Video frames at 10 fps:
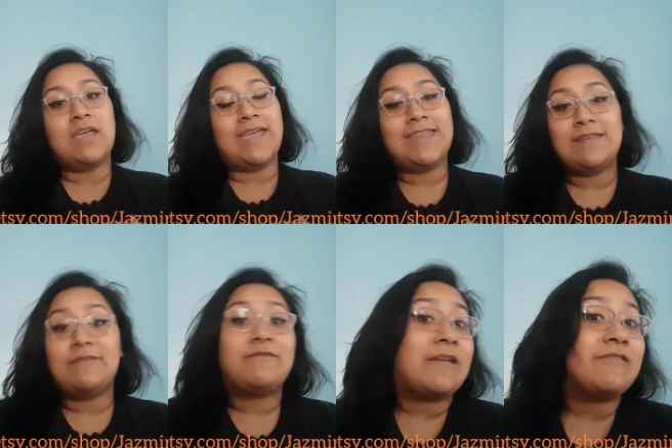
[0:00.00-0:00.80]
And
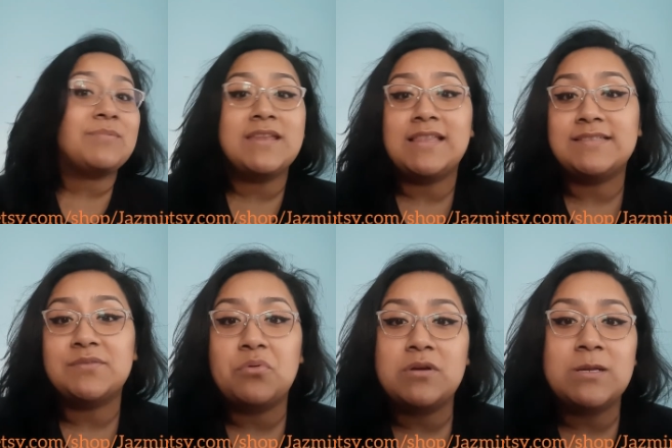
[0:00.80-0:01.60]
everybody that
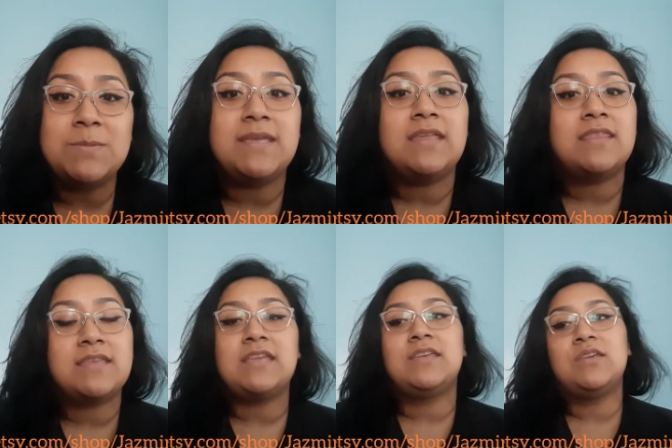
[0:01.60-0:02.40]
supported me,
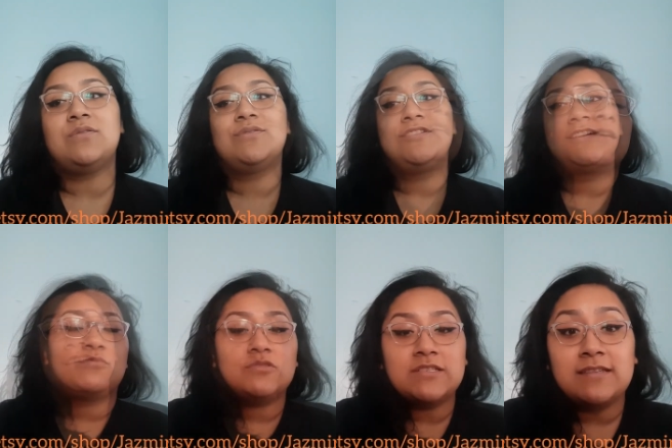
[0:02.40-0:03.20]
thank you.
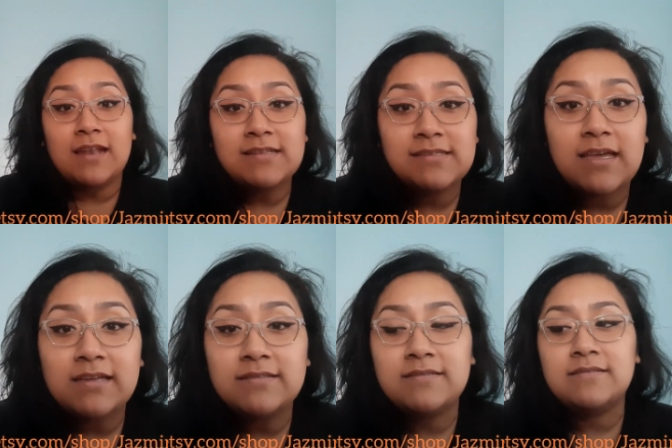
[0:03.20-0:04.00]
Muchas
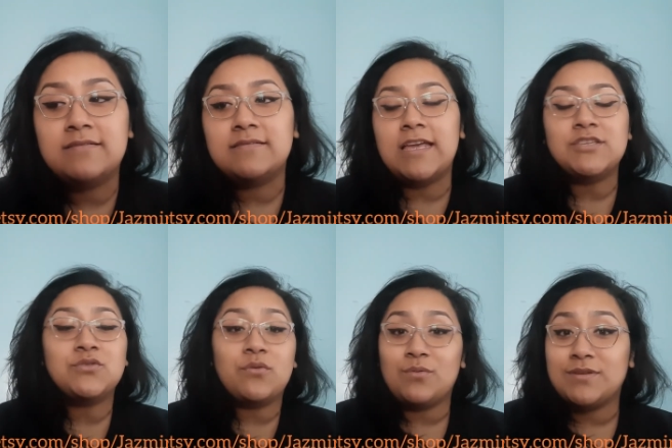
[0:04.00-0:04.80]
gracias.
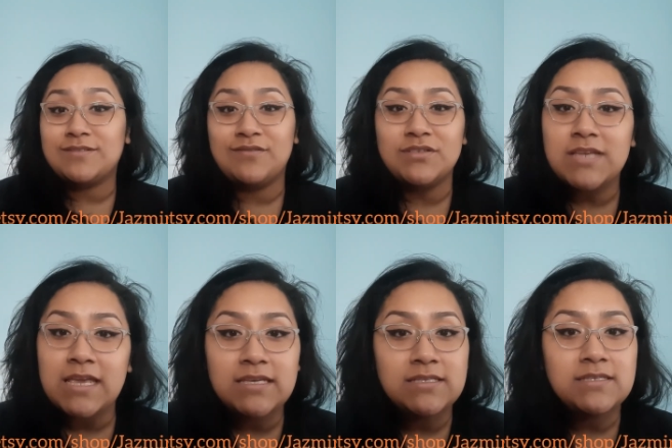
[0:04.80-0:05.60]
Enjoy the rest of your
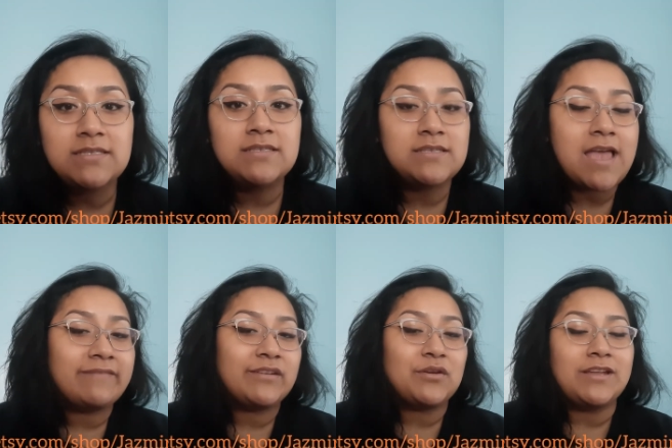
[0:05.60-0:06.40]
days.
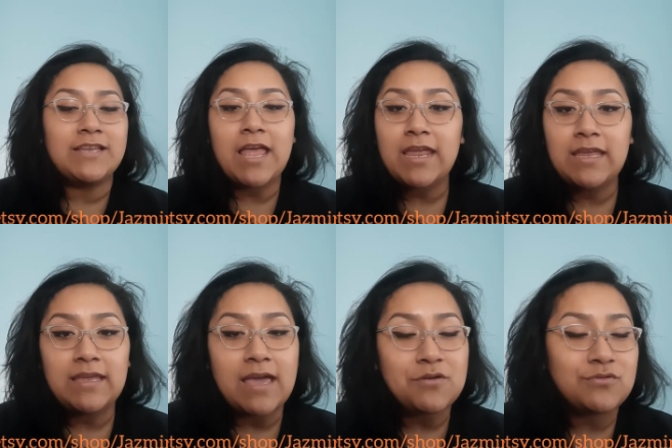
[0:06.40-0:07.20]
Have a great night.
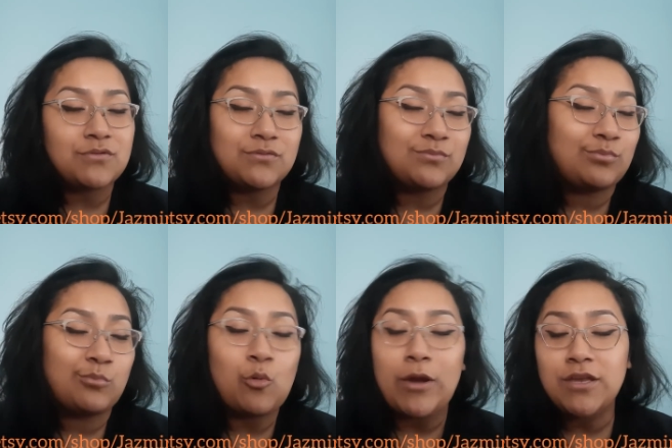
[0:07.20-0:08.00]
I don't know
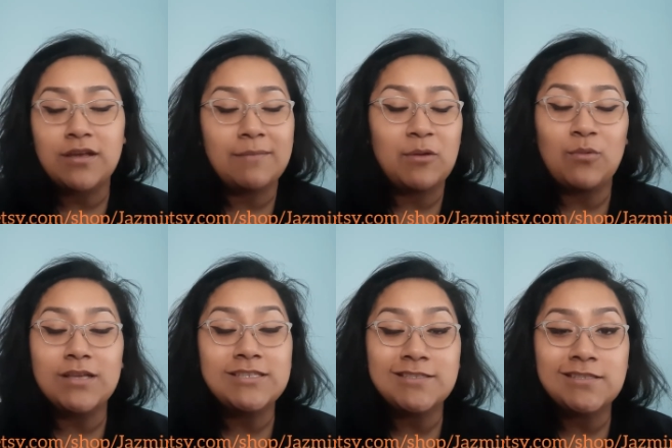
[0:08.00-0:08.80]
when you're going to be
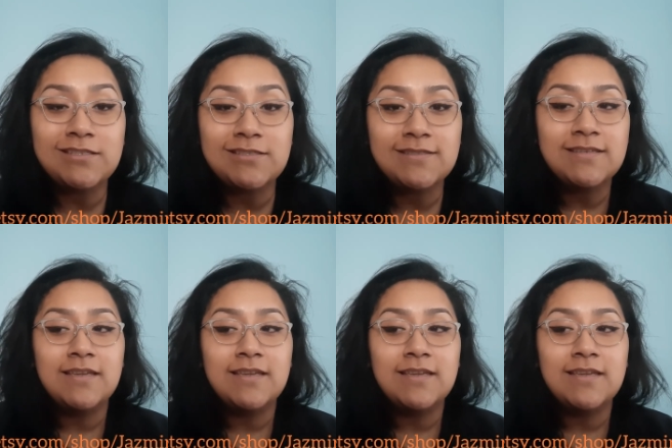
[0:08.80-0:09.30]
watching this.